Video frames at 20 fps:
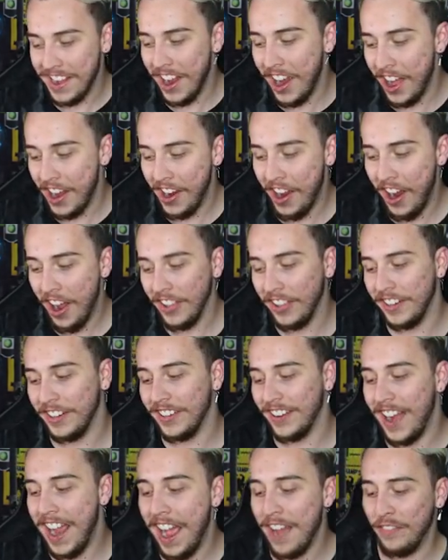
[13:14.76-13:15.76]

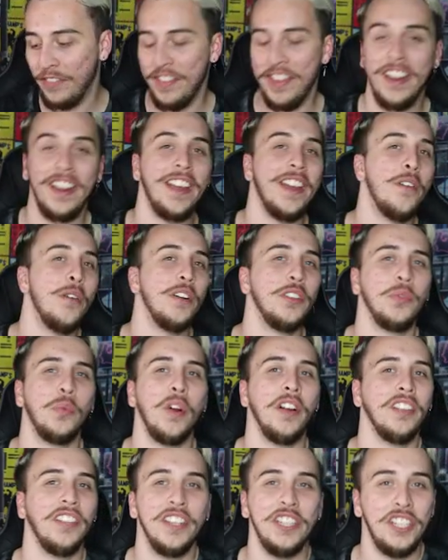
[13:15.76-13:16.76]
non-holographic. It was
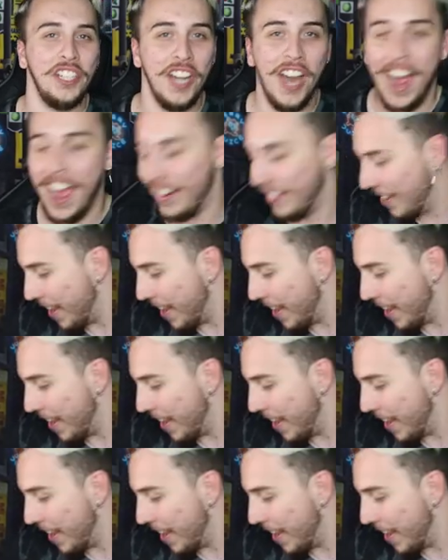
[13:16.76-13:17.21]
worth a shot,